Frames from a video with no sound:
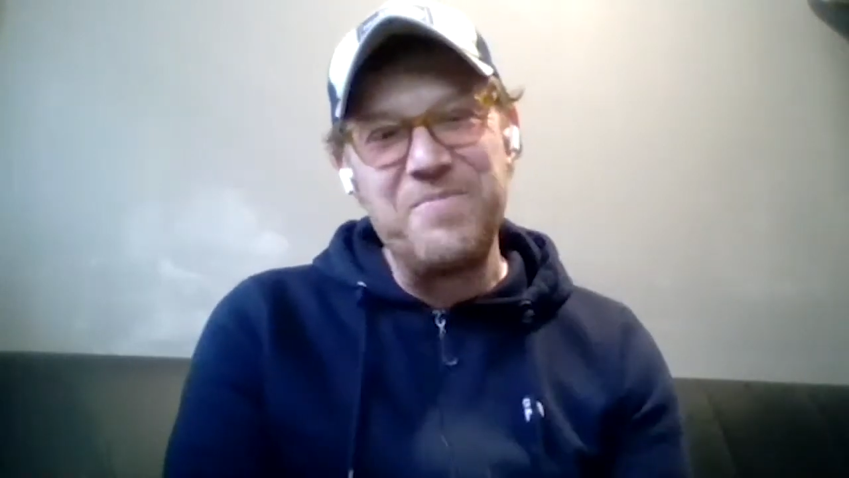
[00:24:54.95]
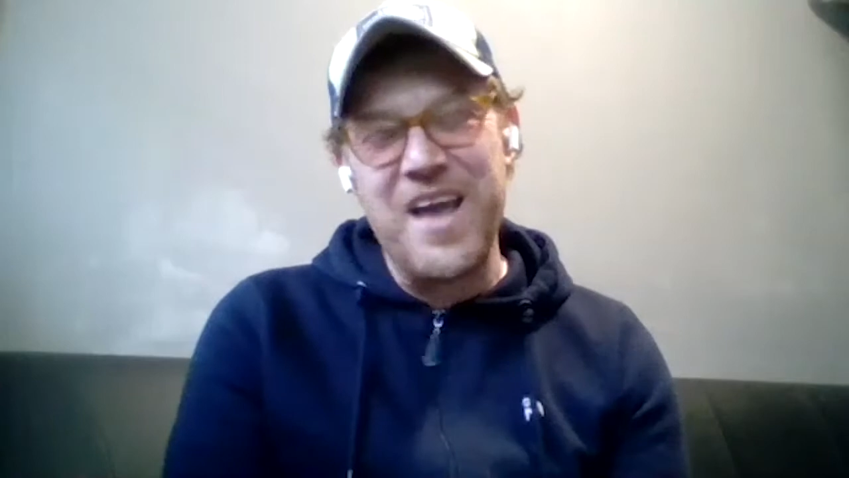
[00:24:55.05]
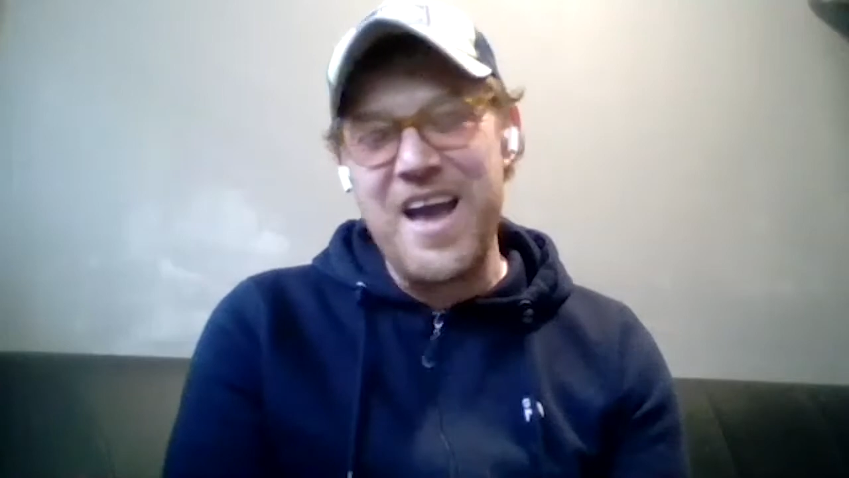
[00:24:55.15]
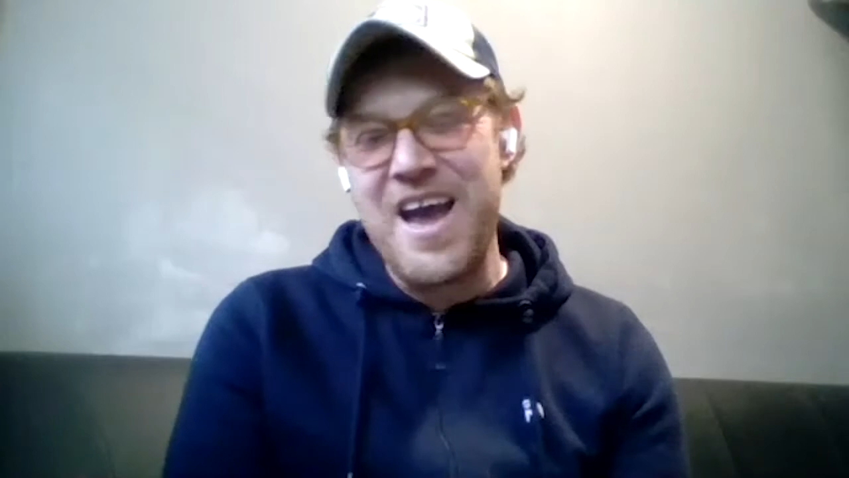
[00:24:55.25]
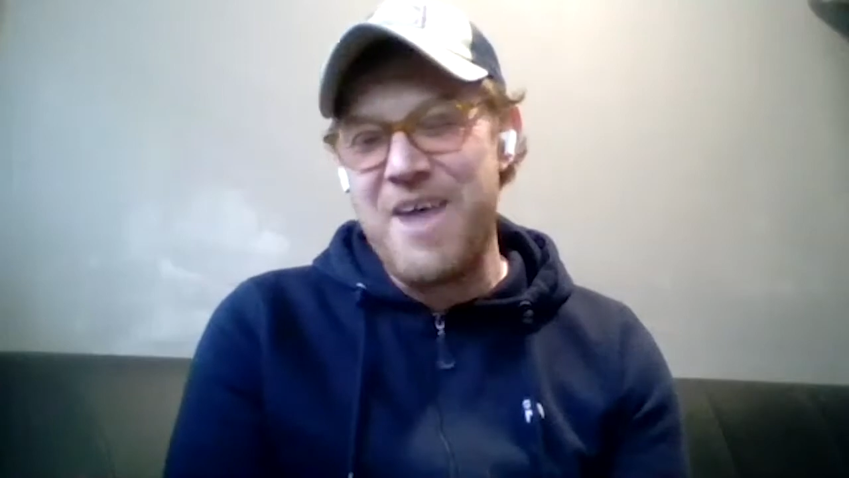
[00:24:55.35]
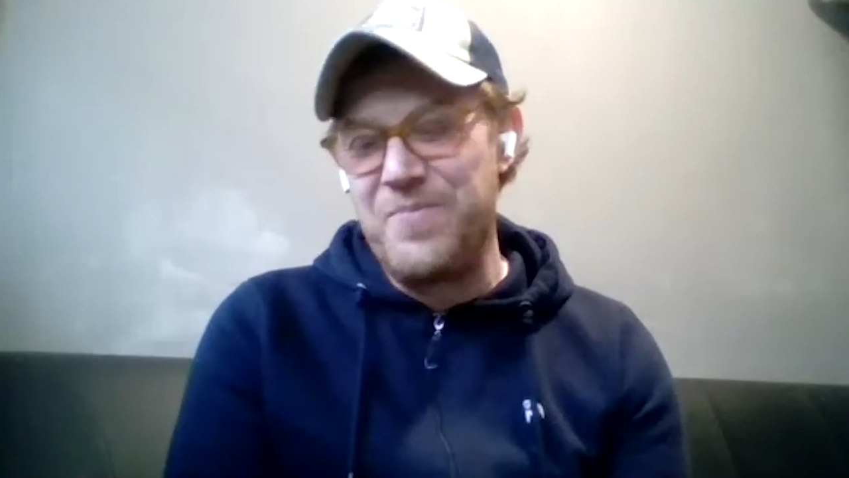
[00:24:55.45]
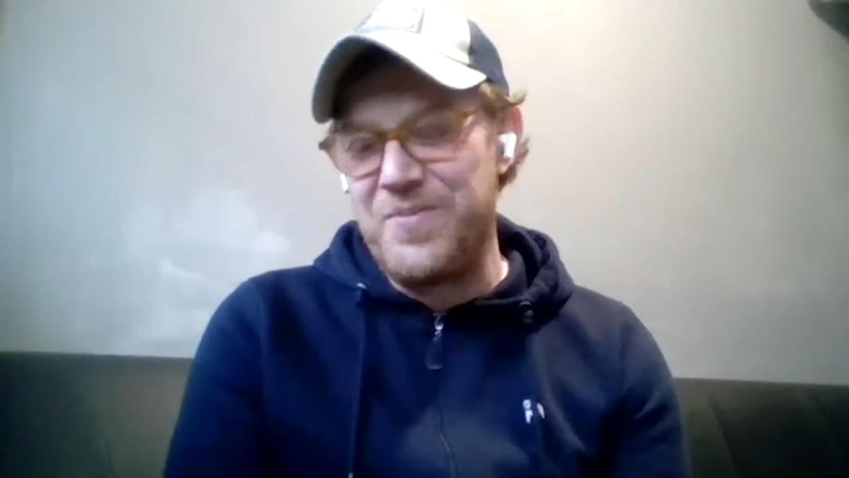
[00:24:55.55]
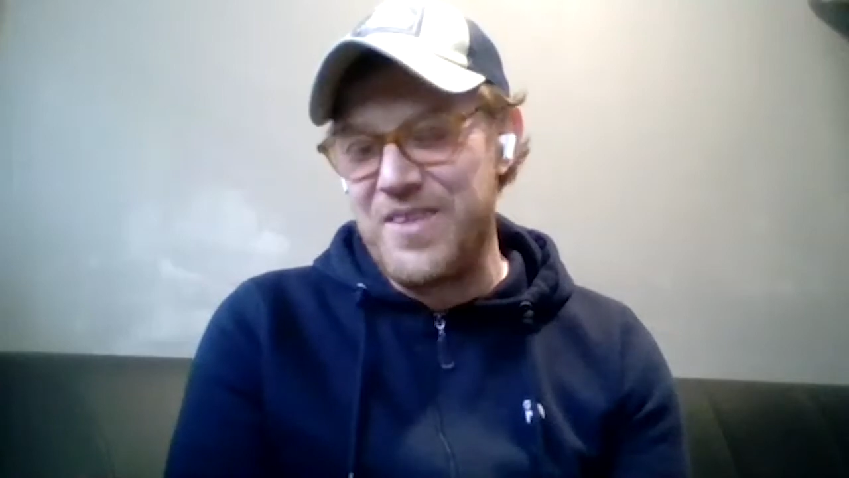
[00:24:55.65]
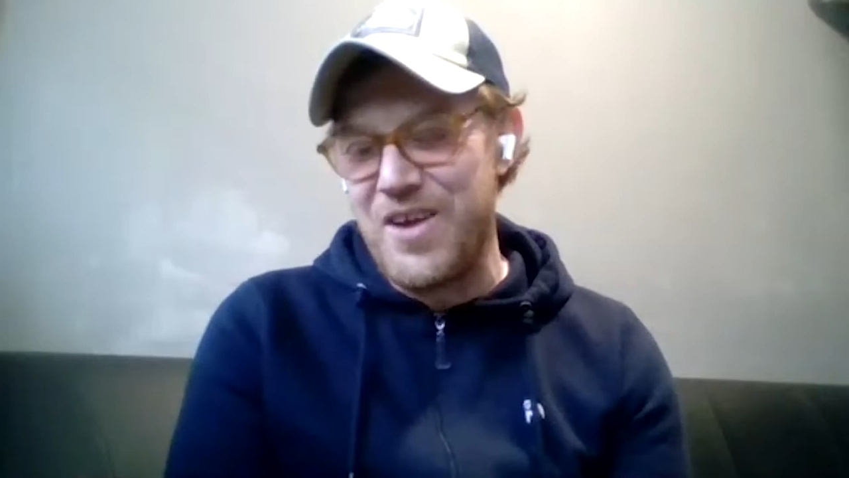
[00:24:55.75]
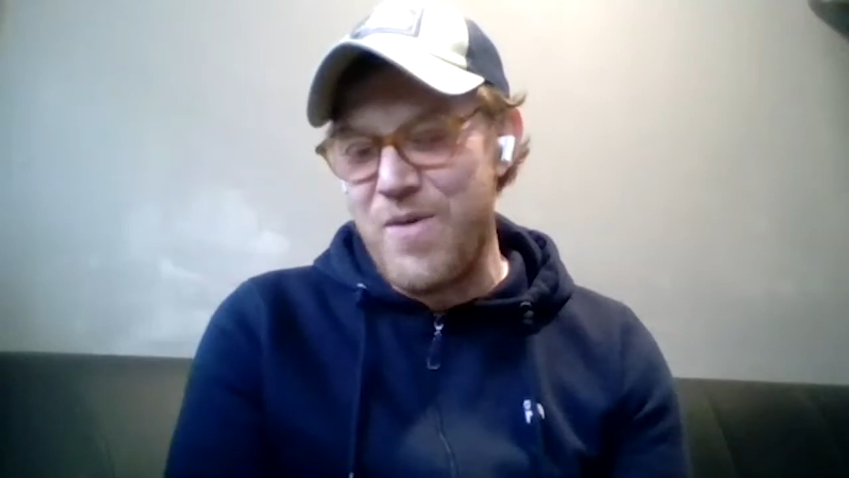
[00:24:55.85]

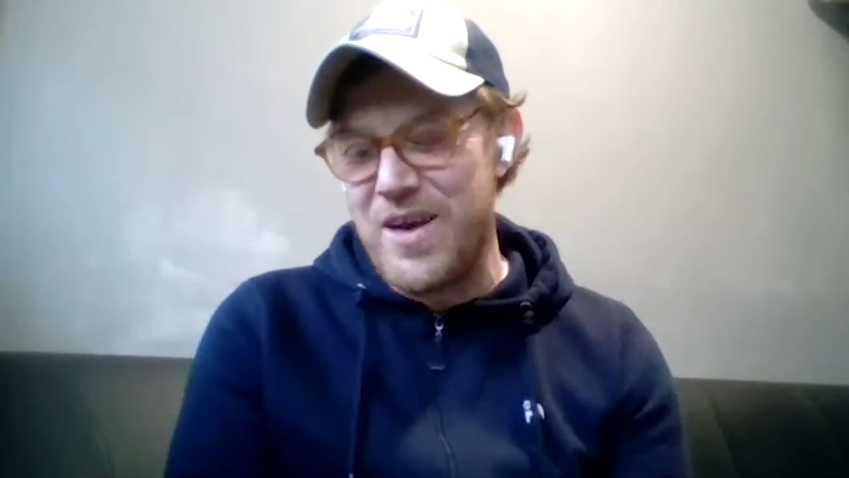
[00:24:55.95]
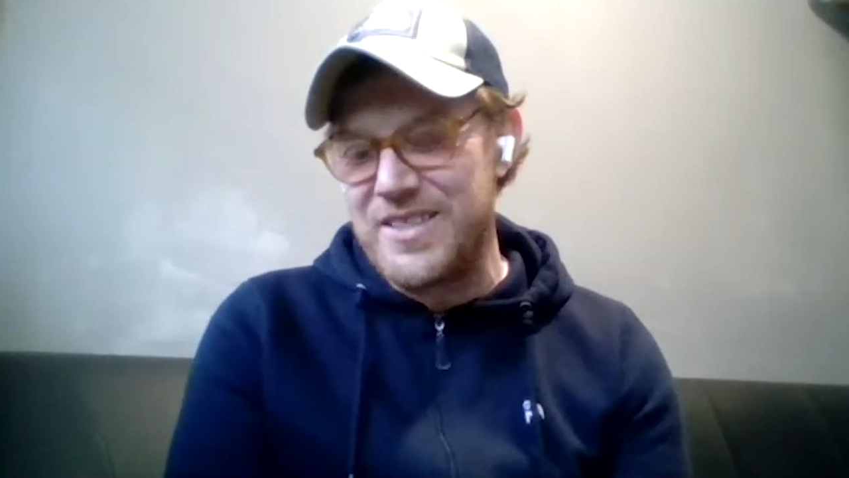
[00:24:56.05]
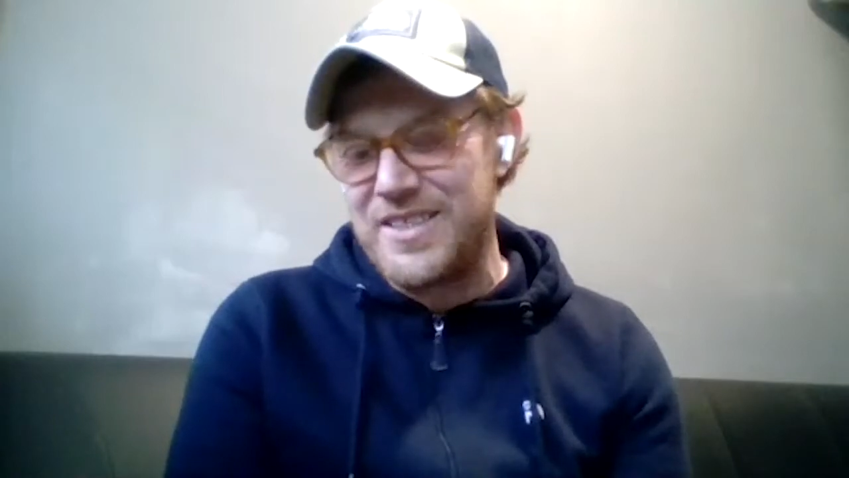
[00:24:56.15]
About